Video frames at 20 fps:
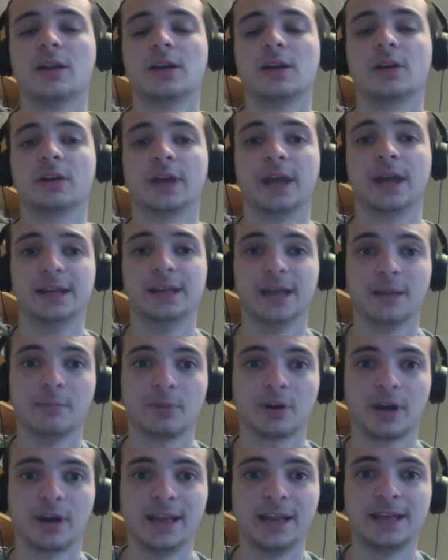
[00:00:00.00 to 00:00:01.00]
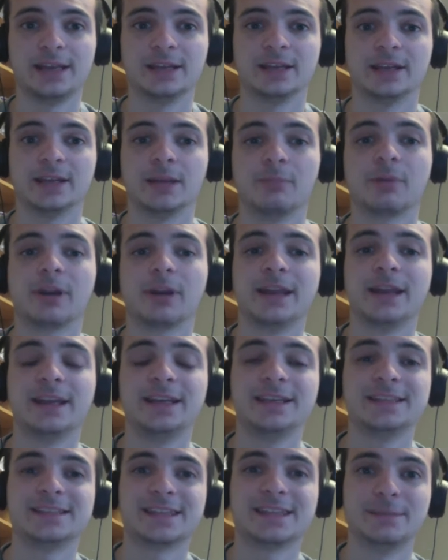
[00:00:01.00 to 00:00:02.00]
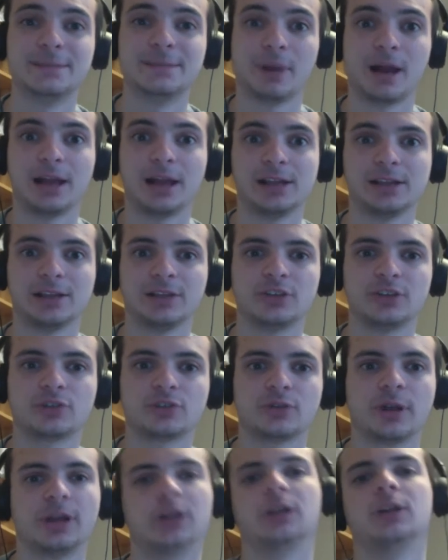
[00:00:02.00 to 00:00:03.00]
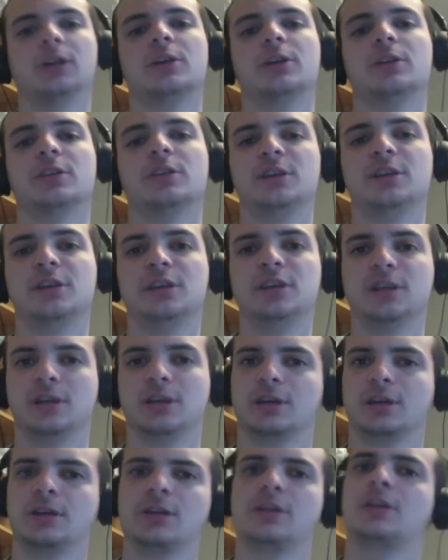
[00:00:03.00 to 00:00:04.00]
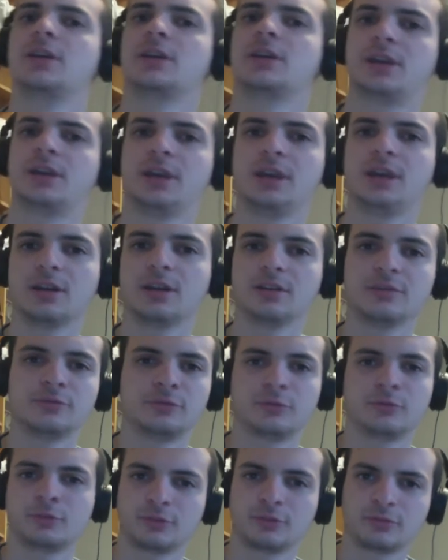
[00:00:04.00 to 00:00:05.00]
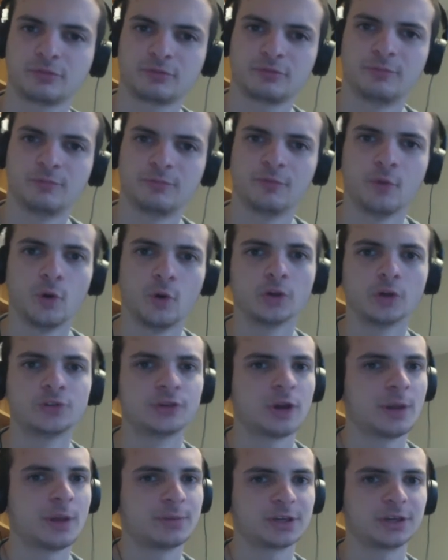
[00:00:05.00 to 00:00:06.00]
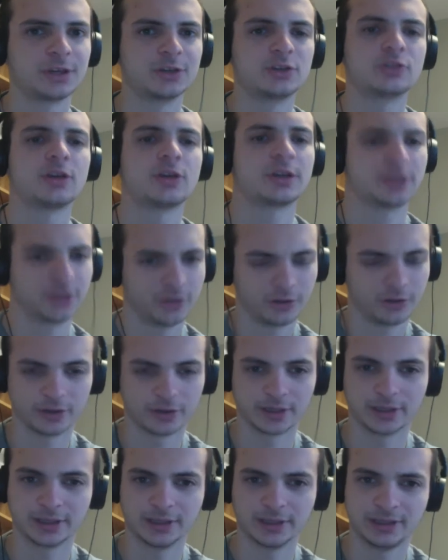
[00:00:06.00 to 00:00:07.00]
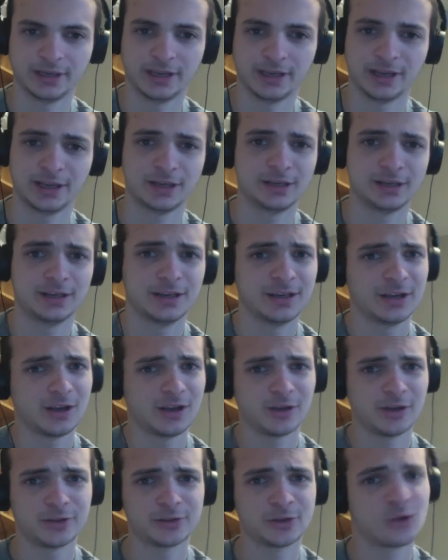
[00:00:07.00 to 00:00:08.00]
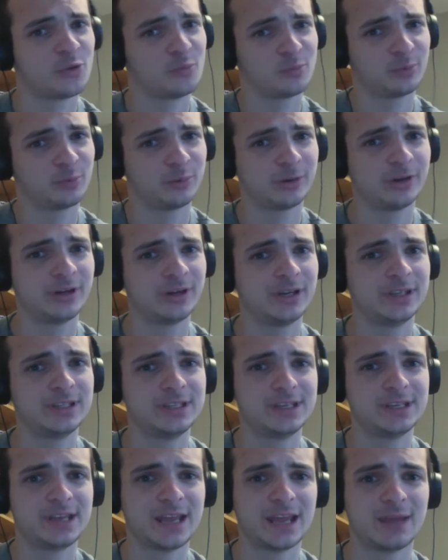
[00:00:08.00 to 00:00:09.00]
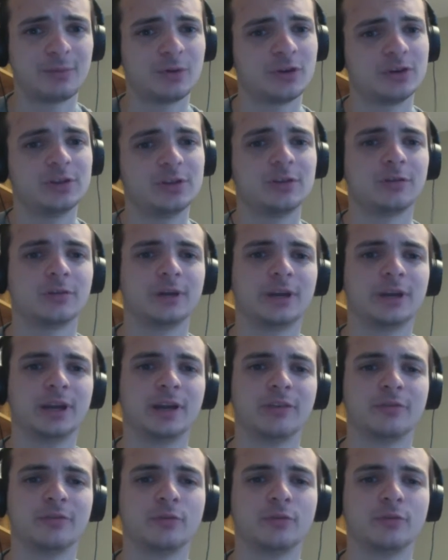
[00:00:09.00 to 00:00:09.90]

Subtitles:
Okay, number 8. Number 8 is the Piloted Shredder, the king of 4 drops in Constructed currently, and also pretty damn good in Arena.